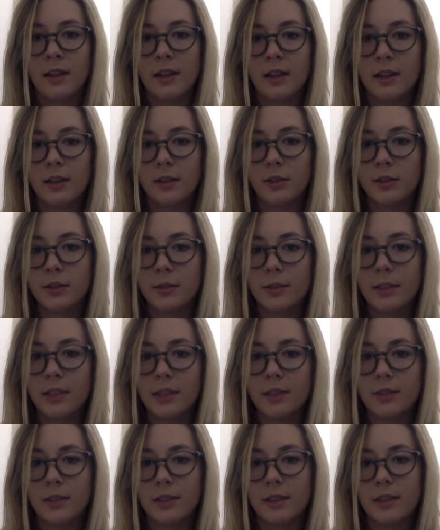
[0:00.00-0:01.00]
and ultimately
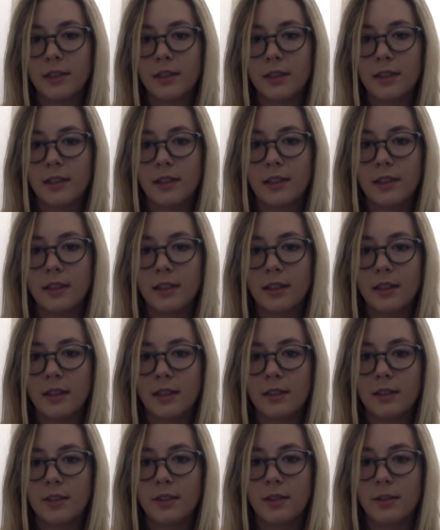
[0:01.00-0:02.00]
translates
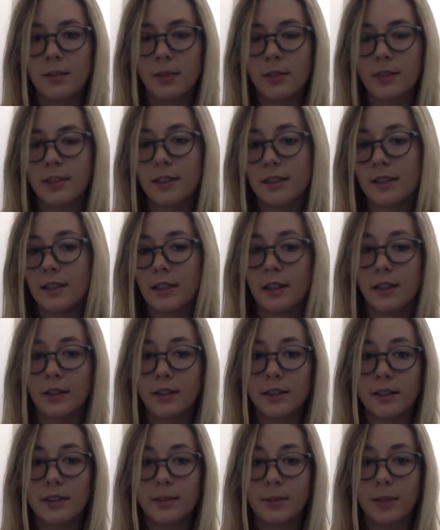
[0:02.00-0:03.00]
into the persistent health
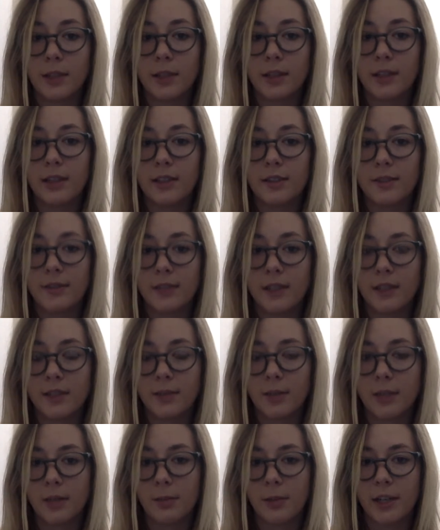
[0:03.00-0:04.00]
disparities faced
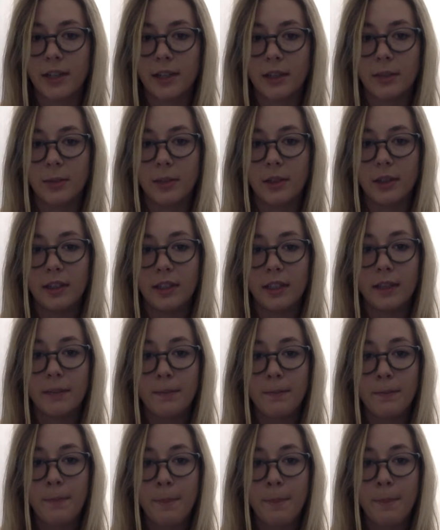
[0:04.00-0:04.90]
by the Black community.